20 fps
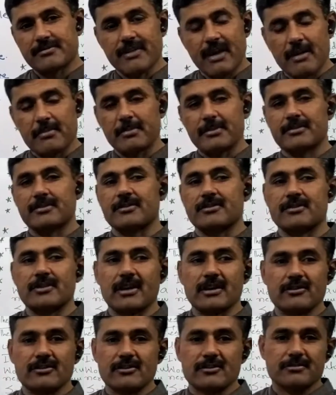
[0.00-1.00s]
fibrous
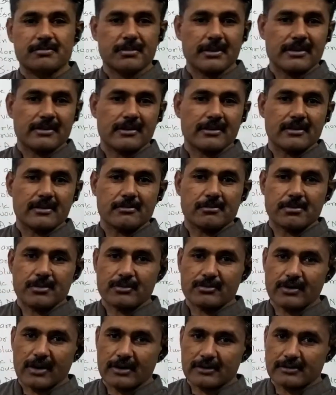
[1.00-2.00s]
structures present in
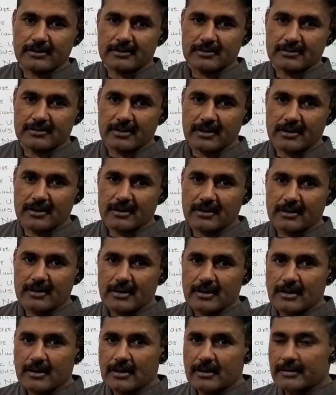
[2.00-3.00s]
protoctista.
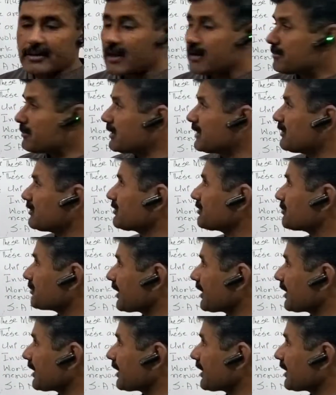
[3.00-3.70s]
That means